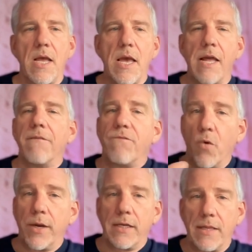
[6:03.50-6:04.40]
and
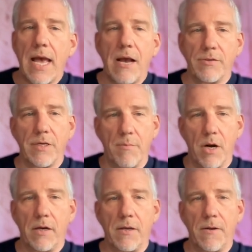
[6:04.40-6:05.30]
avoided the housing
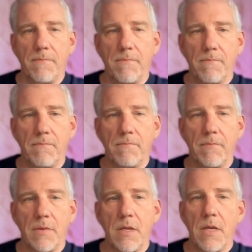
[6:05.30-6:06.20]
market.
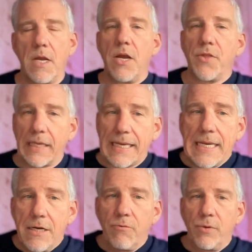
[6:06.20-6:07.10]
The key
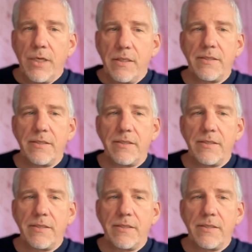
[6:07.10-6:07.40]
to real